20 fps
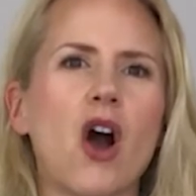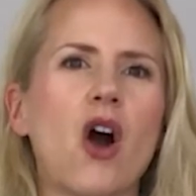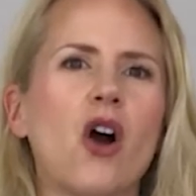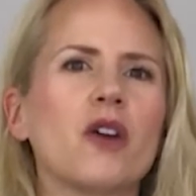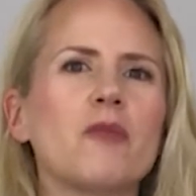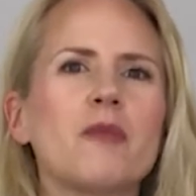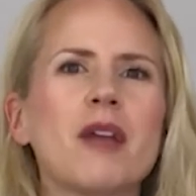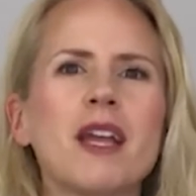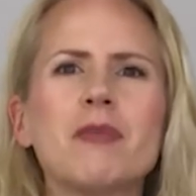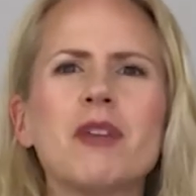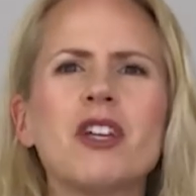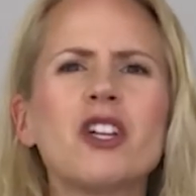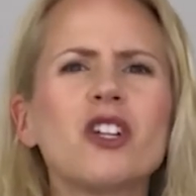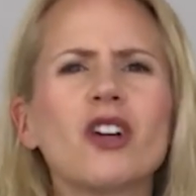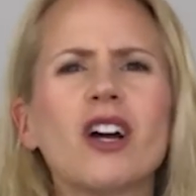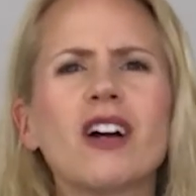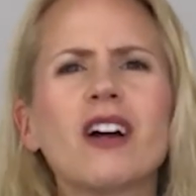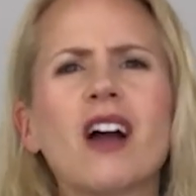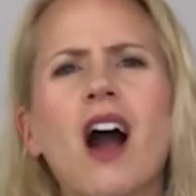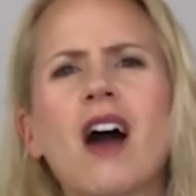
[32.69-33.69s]
Or maybe
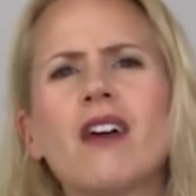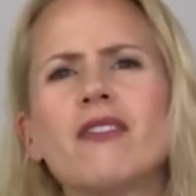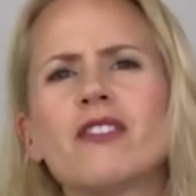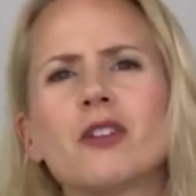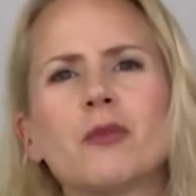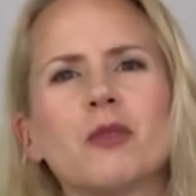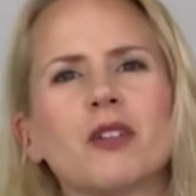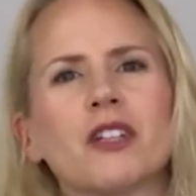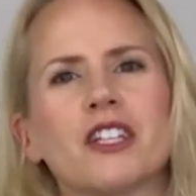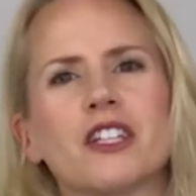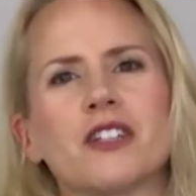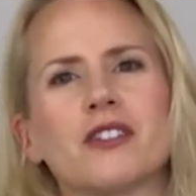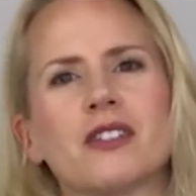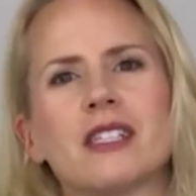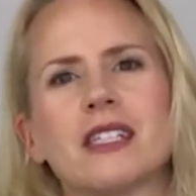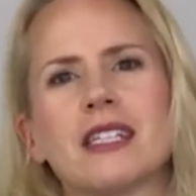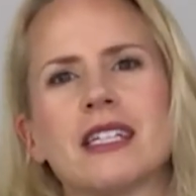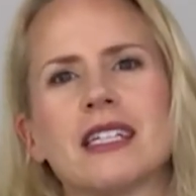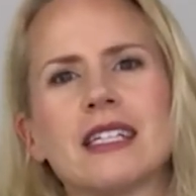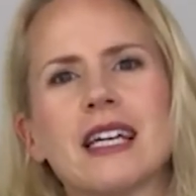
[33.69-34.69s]
you're uncomfortable at your
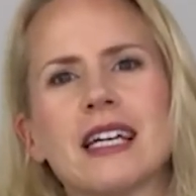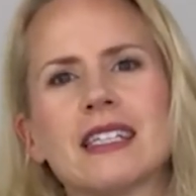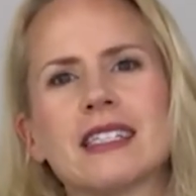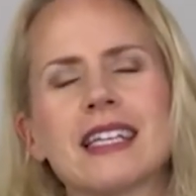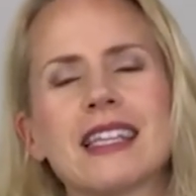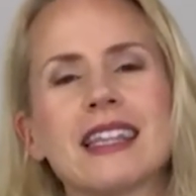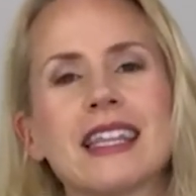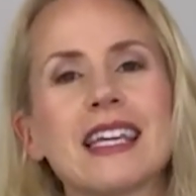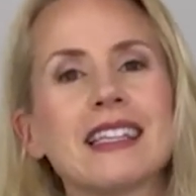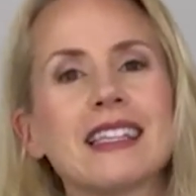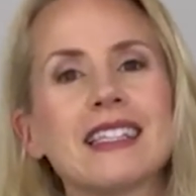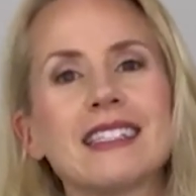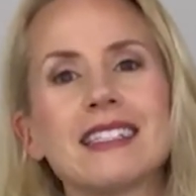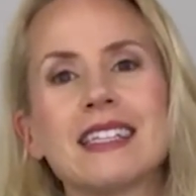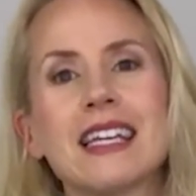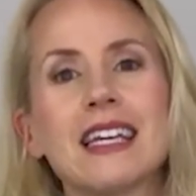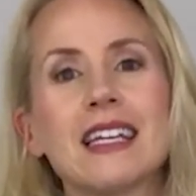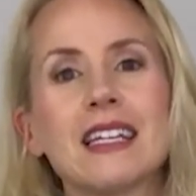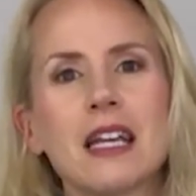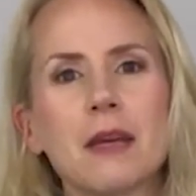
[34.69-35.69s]
sitting desk and think that
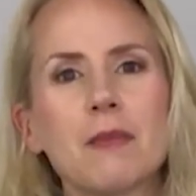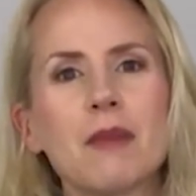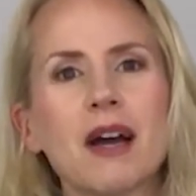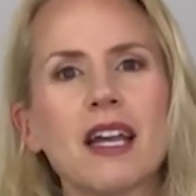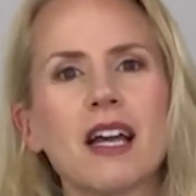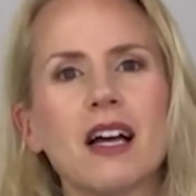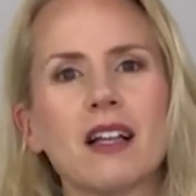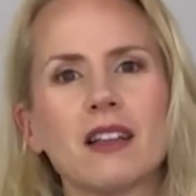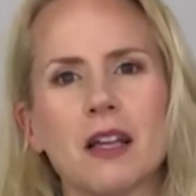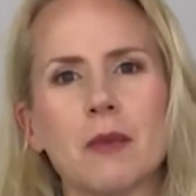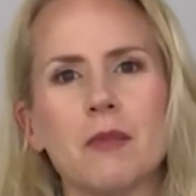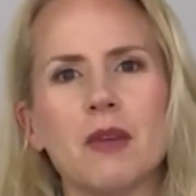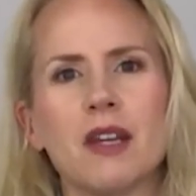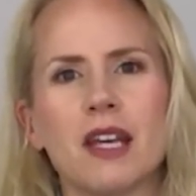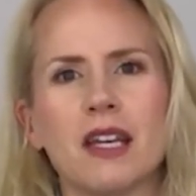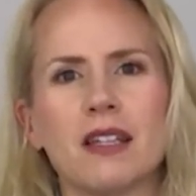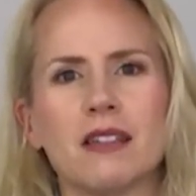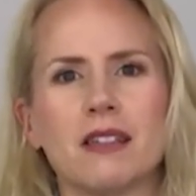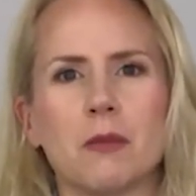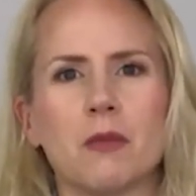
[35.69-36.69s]
standing might
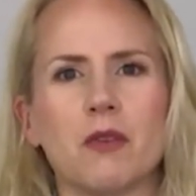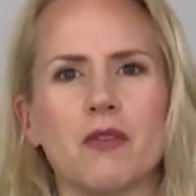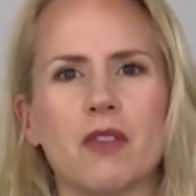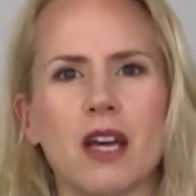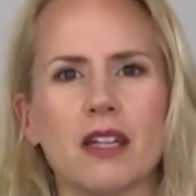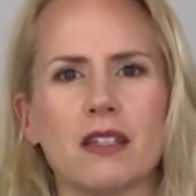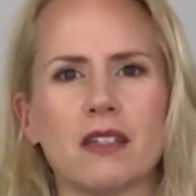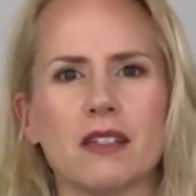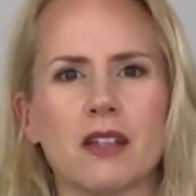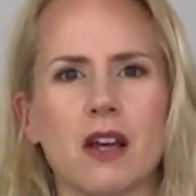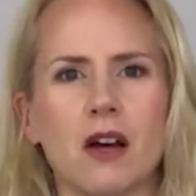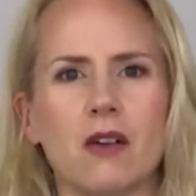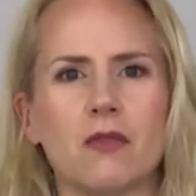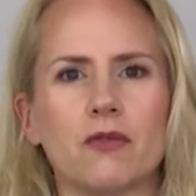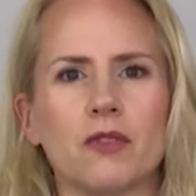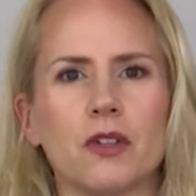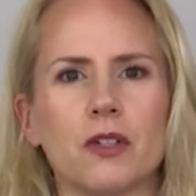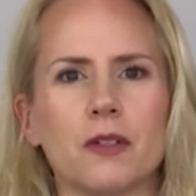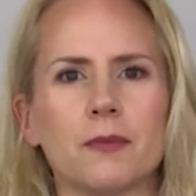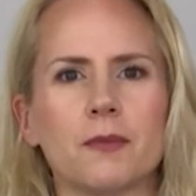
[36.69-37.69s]
eliminate some of that
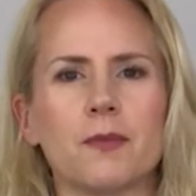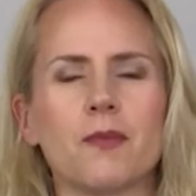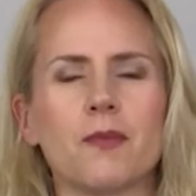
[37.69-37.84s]
discomfort.